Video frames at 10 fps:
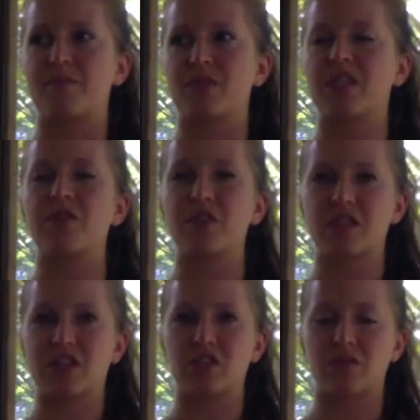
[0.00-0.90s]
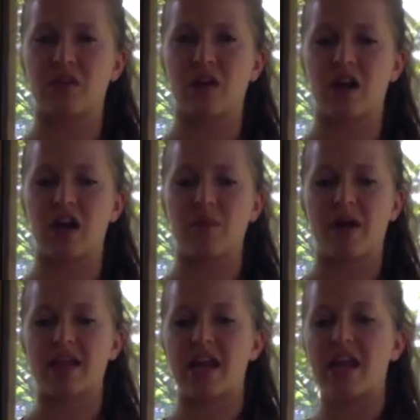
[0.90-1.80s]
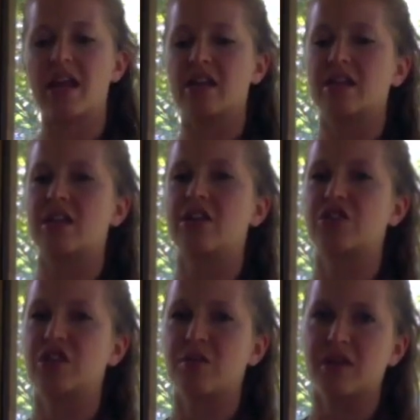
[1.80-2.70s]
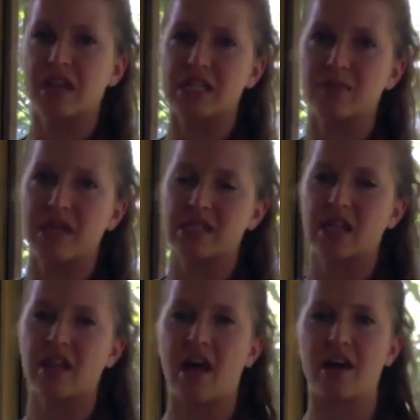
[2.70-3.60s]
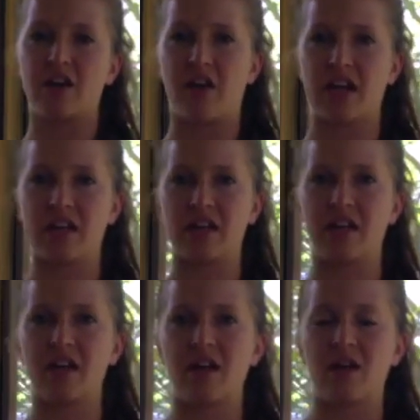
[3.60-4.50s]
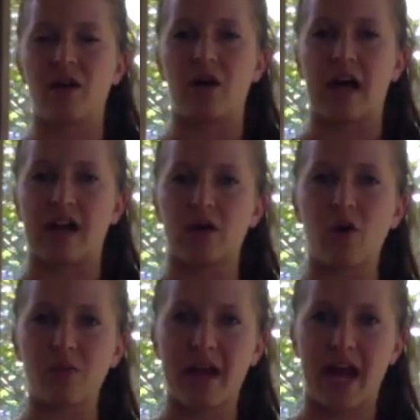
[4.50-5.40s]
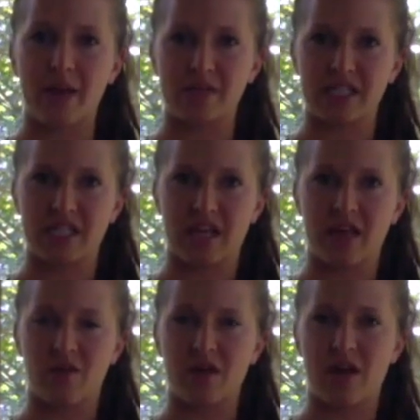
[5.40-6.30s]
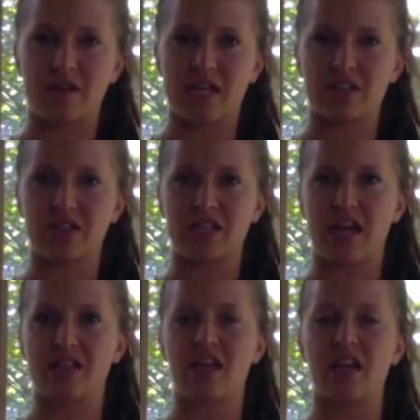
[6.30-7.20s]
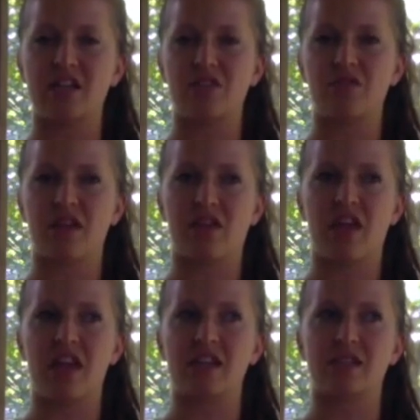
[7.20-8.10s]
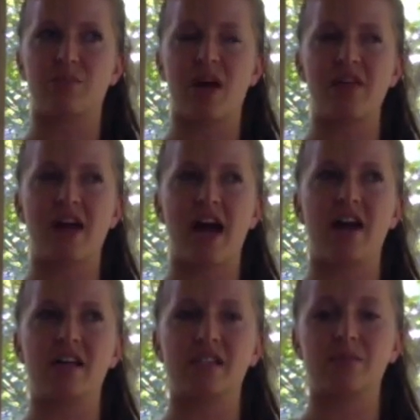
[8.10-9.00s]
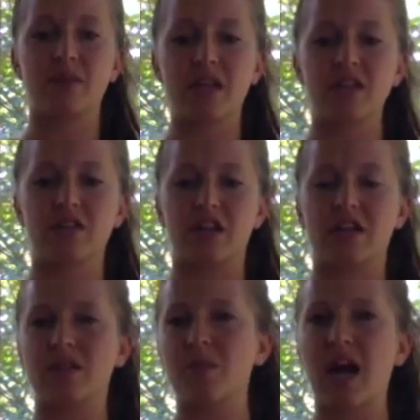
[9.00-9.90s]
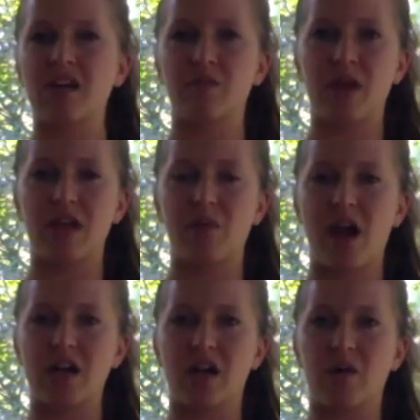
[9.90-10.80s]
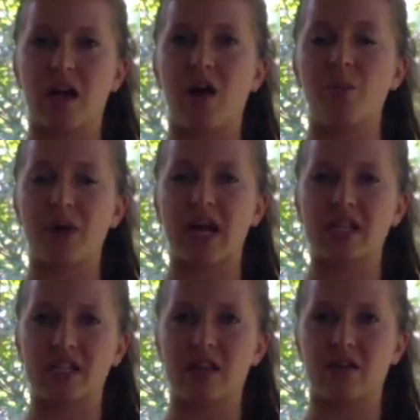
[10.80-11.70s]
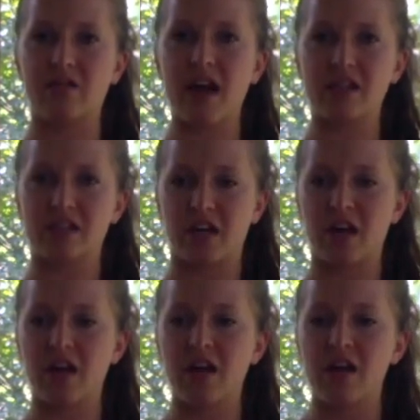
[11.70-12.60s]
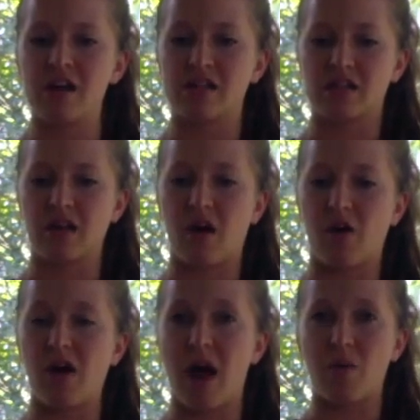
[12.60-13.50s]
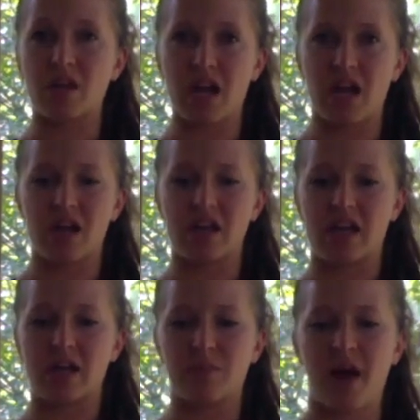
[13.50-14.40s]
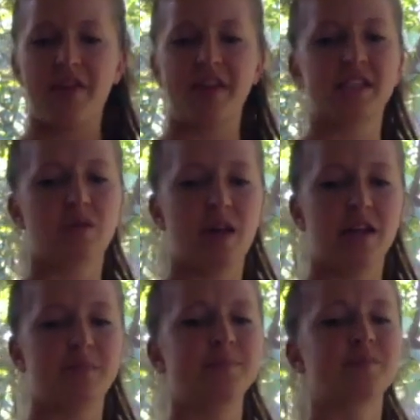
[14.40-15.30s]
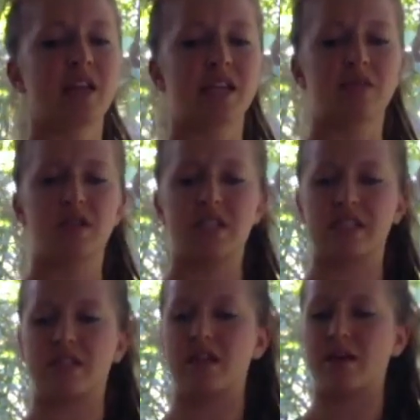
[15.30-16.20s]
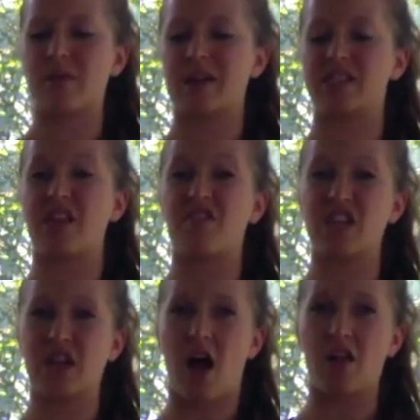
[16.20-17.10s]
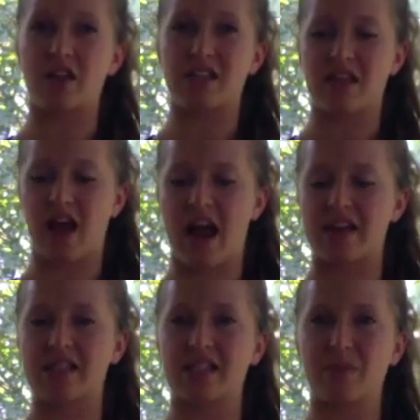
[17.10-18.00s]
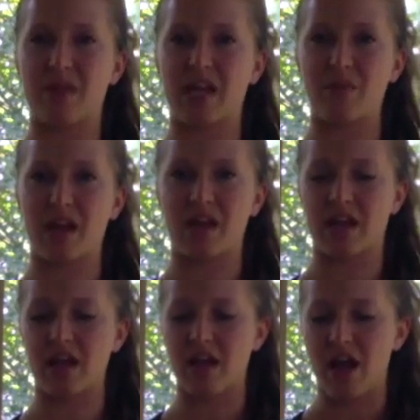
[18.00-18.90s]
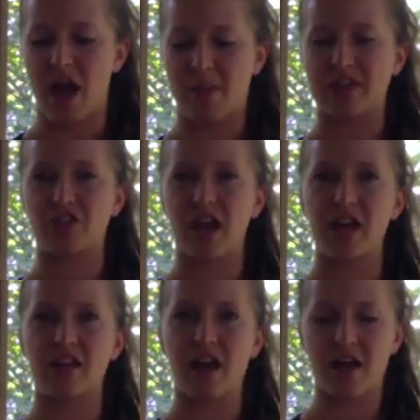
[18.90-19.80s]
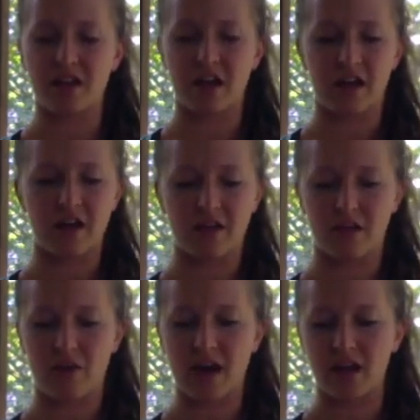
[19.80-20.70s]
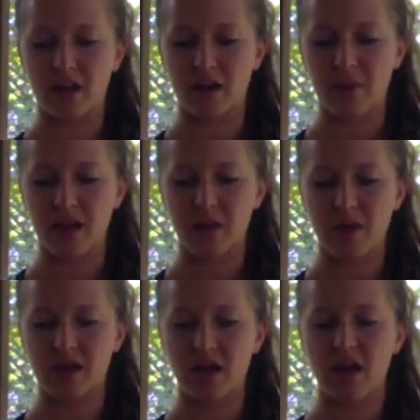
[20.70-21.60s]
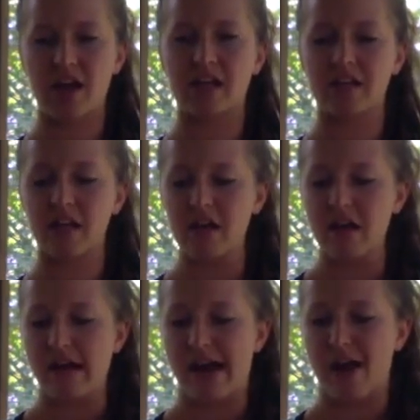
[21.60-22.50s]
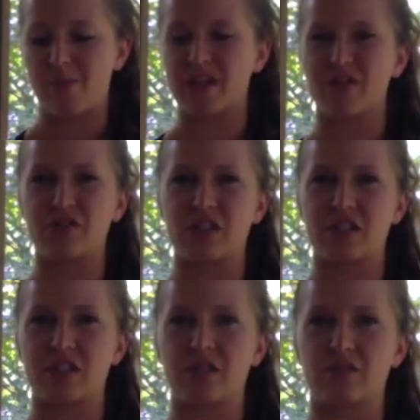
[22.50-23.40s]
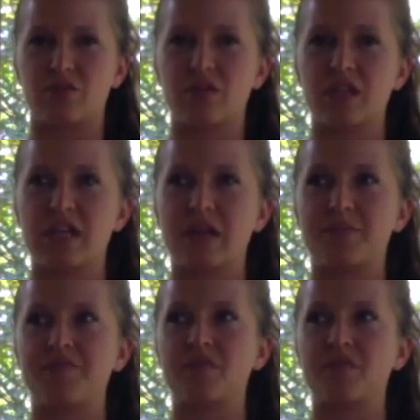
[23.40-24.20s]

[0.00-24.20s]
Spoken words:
did a few sessions with her. And by the end, she released me, said that, you know, I could hold my abs in together when I was exercising and doing things, but that a splint or some kind of belly binder would help bring it together faster. So I went ahead and bought this one. This one is about $70 online. This is the belly bandit. I tried the regular belly bandit on, but it was just, is really